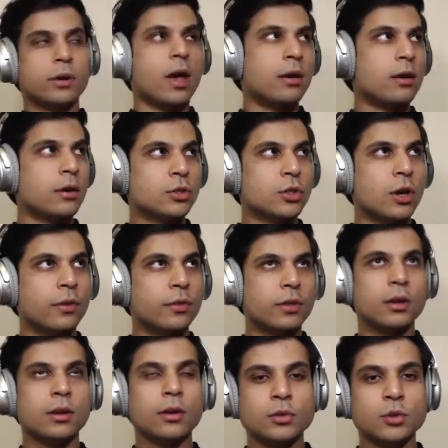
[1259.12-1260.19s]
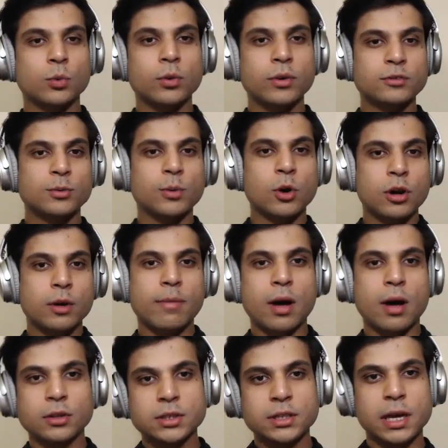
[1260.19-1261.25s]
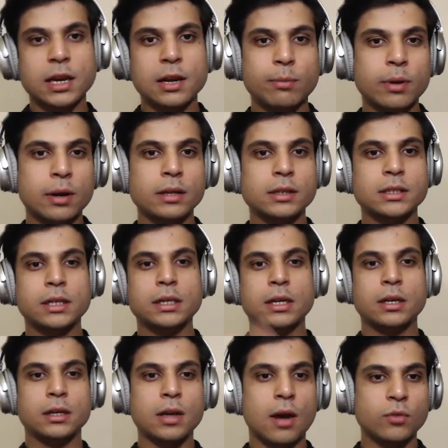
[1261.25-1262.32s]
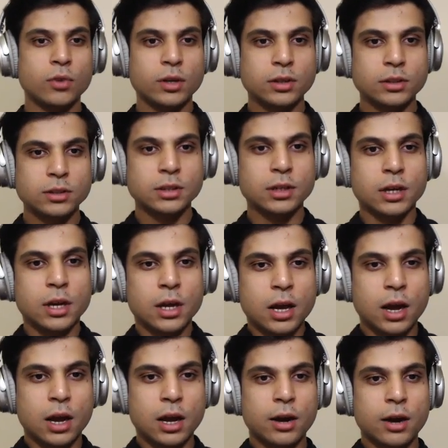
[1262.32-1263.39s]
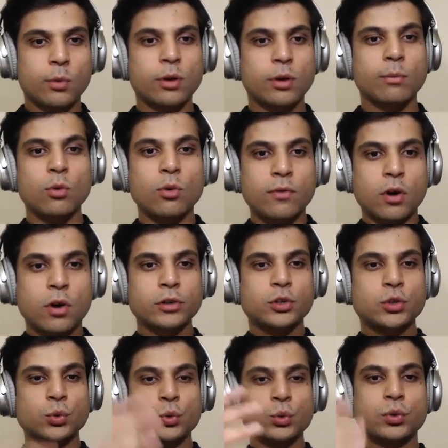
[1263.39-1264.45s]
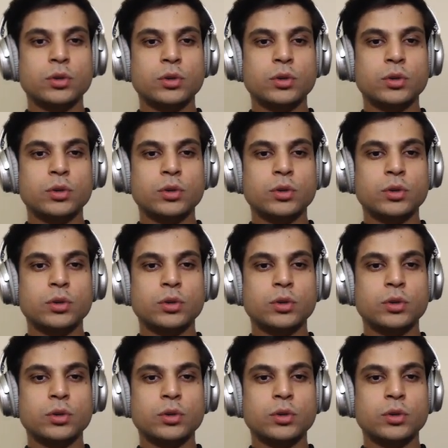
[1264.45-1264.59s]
again, so I think, so we've spoken about scalability and governance. I want to move on to